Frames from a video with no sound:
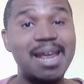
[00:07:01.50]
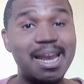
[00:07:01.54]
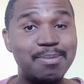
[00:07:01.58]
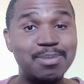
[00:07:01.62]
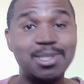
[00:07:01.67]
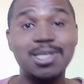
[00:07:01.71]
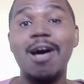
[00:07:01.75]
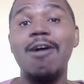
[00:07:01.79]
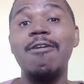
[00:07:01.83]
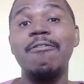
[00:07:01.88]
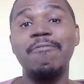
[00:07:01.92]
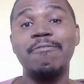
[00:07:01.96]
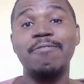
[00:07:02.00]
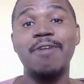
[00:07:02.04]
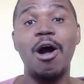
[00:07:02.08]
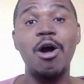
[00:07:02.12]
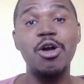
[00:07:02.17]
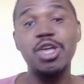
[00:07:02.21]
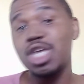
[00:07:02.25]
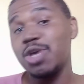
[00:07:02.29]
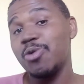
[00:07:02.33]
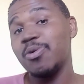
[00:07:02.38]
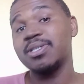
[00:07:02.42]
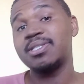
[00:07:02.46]
man himself,
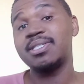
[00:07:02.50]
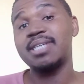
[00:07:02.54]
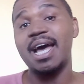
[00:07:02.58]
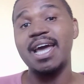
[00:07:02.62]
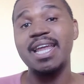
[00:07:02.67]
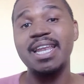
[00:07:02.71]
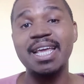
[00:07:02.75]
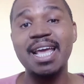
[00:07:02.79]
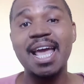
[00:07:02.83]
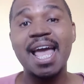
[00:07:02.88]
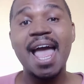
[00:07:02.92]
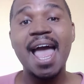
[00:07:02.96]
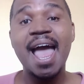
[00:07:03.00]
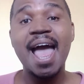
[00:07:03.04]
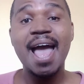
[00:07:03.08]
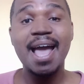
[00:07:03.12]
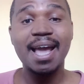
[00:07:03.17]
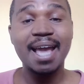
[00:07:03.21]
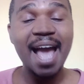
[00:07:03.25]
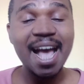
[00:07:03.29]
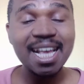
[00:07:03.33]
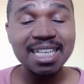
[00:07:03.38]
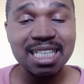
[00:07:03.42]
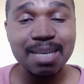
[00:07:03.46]
our newest signing,
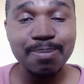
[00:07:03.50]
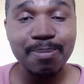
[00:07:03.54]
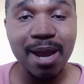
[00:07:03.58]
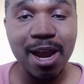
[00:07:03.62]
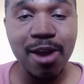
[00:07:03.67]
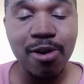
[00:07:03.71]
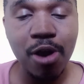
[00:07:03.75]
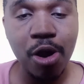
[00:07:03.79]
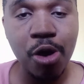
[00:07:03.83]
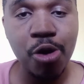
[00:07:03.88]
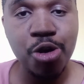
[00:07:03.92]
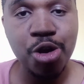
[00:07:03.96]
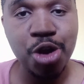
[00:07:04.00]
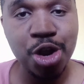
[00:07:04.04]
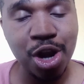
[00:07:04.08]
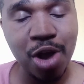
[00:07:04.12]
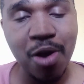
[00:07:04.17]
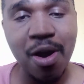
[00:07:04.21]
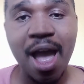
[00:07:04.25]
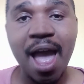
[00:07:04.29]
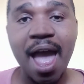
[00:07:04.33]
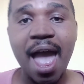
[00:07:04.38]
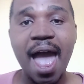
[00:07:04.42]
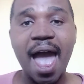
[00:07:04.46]
Casemiro, you
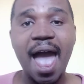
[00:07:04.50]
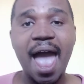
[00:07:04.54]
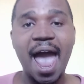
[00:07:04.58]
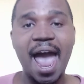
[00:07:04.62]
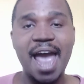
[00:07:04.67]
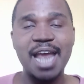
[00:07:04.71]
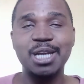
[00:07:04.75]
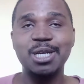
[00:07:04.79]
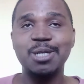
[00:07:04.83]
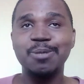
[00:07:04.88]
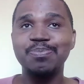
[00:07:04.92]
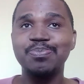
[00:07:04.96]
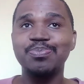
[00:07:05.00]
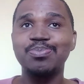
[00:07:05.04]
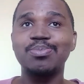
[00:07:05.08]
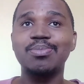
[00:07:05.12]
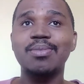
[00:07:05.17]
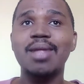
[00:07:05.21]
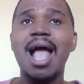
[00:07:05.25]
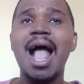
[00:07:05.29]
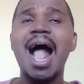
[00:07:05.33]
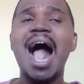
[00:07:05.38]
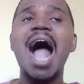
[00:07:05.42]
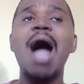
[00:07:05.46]
know. And
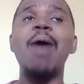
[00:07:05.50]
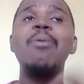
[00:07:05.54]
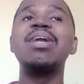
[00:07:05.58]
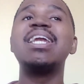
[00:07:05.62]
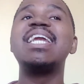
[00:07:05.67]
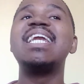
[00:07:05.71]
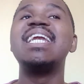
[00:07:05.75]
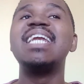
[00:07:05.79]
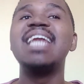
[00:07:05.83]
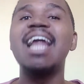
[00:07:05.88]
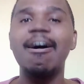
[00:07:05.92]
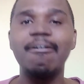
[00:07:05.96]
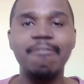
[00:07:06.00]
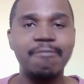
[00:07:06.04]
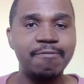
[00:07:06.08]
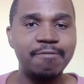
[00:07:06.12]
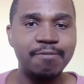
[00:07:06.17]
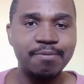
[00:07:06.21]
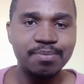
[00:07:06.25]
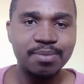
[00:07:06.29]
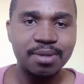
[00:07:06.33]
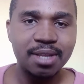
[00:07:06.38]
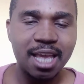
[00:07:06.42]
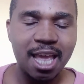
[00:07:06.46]
I would
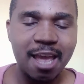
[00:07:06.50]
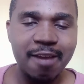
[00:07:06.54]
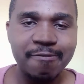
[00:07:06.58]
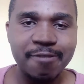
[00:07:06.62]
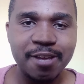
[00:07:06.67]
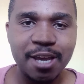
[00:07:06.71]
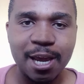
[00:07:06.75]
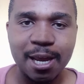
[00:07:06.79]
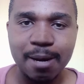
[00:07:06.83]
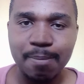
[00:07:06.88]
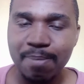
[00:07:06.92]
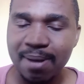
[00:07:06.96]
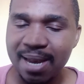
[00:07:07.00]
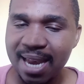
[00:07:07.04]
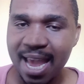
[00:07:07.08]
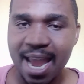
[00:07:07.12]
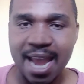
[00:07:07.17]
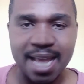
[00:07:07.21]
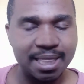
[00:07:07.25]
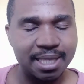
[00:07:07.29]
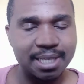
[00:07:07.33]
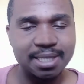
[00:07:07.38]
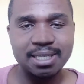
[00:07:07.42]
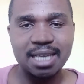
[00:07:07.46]
love if he could
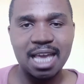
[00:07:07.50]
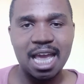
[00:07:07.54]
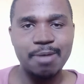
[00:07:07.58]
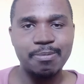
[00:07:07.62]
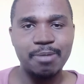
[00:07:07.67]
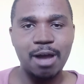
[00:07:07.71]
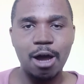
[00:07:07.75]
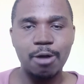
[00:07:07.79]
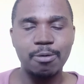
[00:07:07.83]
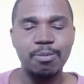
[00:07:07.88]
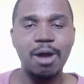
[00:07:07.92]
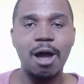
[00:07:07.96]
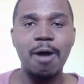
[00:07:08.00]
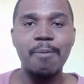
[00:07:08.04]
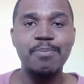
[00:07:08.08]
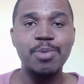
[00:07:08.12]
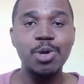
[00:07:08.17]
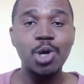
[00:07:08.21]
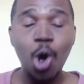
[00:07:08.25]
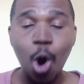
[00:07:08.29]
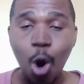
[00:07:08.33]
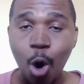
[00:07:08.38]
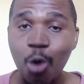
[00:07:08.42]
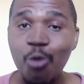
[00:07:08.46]
play in this game. I'd
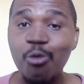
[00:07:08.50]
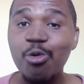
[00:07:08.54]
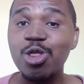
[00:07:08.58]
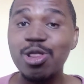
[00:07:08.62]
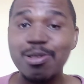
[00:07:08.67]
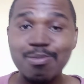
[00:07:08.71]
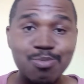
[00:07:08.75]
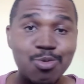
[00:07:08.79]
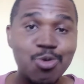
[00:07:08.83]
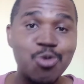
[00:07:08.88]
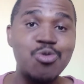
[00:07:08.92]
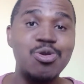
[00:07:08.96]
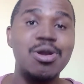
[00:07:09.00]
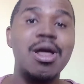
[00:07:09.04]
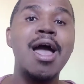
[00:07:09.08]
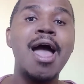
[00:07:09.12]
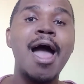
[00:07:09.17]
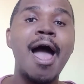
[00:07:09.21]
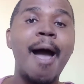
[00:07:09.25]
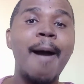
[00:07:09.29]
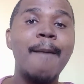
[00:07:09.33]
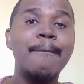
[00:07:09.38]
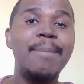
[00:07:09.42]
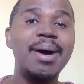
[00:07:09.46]
be over the moon.
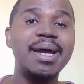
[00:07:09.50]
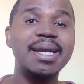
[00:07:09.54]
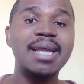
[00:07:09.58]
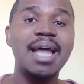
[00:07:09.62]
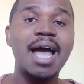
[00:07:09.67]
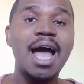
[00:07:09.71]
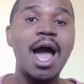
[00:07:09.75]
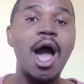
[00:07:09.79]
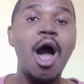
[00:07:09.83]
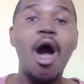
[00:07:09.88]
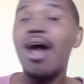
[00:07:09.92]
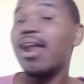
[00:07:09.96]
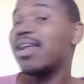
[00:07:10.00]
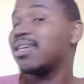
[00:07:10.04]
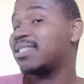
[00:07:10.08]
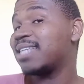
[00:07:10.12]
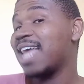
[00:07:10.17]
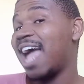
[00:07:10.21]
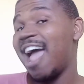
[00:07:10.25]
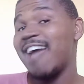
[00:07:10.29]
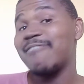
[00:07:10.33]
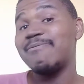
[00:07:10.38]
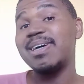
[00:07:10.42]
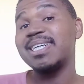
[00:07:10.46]
But
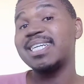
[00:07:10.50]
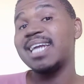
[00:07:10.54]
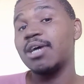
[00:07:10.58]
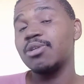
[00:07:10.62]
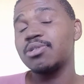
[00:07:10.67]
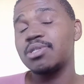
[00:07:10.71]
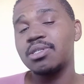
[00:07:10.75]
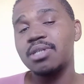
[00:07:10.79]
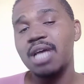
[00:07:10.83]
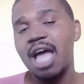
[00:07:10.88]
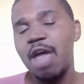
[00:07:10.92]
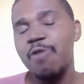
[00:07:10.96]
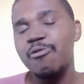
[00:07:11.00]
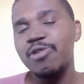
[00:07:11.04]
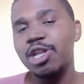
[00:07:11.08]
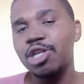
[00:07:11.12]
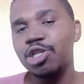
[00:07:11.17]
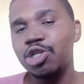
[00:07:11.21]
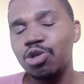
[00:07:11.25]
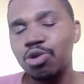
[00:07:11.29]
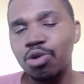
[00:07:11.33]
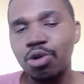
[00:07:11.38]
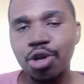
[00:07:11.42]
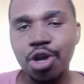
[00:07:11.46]
honestly, I have my doubts. I
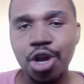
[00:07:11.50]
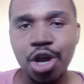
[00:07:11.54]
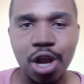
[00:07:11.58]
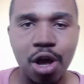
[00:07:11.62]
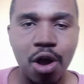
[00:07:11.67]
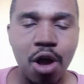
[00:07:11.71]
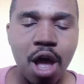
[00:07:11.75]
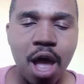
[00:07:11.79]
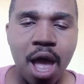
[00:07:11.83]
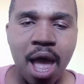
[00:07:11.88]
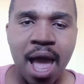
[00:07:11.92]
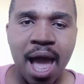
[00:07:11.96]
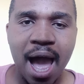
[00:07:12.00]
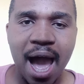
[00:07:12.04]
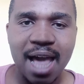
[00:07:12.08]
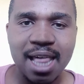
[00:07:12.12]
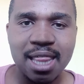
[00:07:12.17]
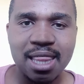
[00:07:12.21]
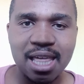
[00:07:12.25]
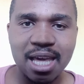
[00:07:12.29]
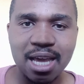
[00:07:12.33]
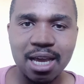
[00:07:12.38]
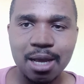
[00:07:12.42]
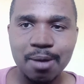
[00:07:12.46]
really do, you know.
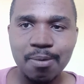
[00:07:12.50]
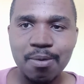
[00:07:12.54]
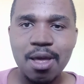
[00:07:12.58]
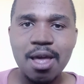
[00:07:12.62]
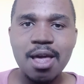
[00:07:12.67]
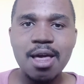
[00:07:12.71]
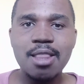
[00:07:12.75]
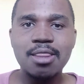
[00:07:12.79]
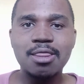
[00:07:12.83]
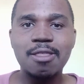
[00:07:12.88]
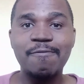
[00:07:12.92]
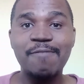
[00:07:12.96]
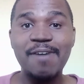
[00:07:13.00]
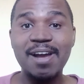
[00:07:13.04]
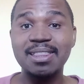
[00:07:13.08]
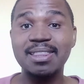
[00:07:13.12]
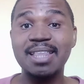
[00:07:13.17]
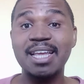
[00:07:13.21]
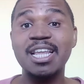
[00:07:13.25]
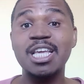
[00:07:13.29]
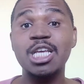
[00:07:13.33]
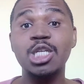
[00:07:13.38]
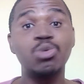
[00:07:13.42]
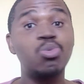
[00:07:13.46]
I think the
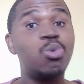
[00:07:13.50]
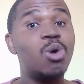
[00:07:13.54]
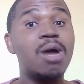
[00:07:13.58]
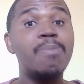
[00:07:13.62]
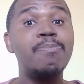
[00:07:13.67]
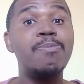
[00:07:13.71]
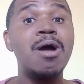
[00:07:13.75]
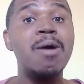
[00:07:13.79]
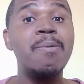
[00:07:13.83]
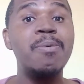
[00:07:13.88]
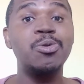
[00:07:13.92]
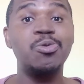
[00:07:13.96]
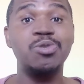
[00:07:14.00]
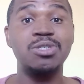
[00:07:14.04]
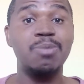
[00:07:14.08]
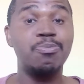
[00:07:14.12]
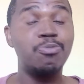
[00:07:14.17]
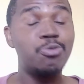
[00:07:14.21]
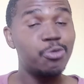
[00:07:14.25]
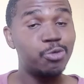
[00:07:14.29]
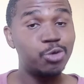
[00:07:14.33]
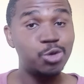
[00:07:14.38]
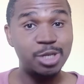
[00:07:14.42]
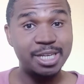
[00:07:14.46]
fact that his work permit was
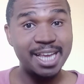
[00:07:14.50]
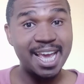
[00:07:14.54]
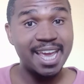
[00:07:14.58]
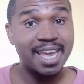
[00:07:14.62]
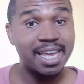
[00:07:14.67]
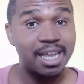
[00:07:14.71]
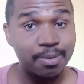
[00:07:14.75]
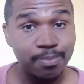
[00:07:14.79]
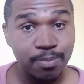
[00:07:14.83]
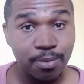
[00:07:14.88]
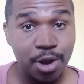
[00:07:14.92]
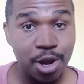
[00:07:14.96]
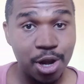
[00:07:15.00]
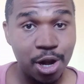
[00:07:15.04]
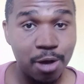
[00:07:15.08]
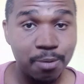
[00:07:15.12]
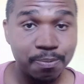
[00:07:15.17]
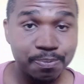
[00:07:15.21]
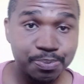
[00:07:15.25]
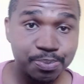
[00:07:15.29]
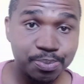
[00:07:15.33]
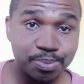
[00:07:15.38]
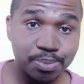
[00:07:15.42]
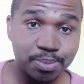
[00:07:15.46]
approved today, you
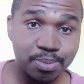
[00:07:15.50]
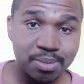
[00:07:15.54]
know,